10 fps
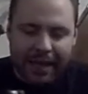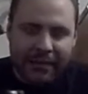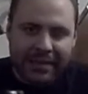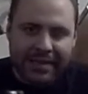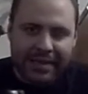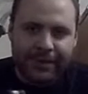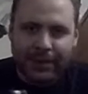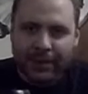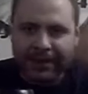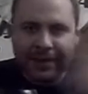and be able to give
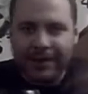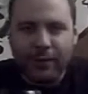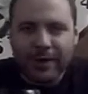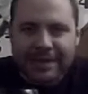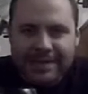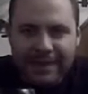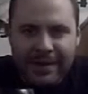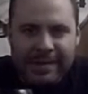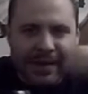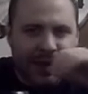your opinion of what it
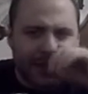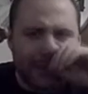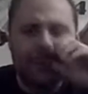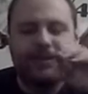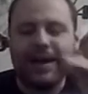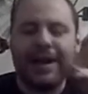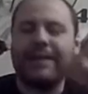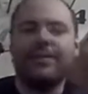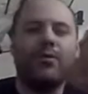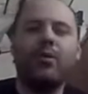smells like. Like, you can
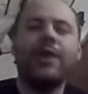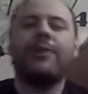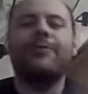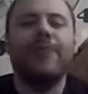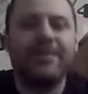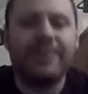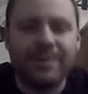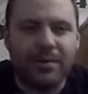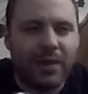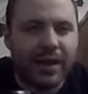find weird
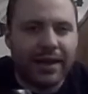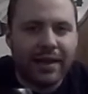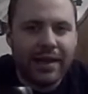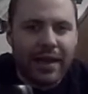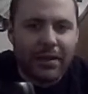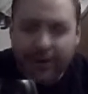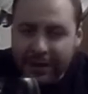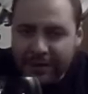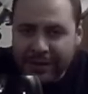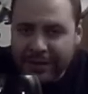flavors in wine. And we're
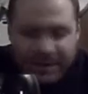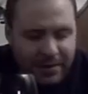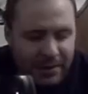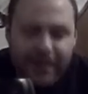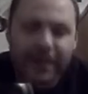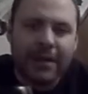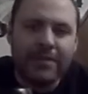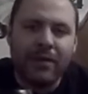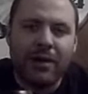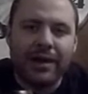going to do it on this show when we
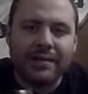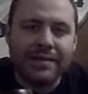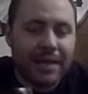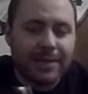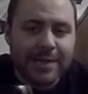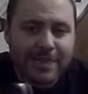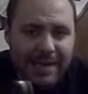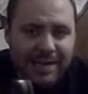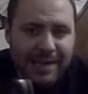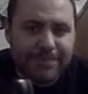talk about wine is, if it
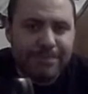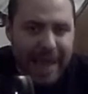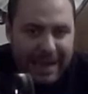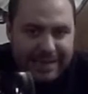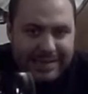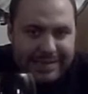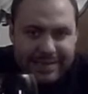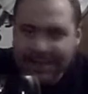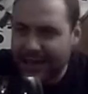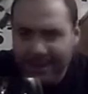smells like
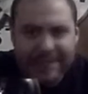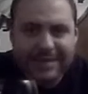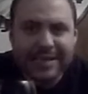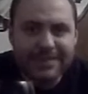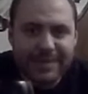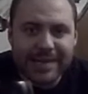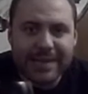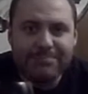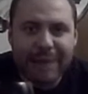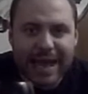Pez, I'm going to say it smells
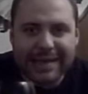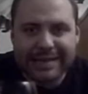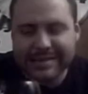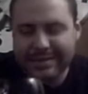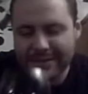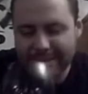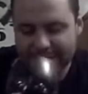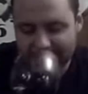like Pez.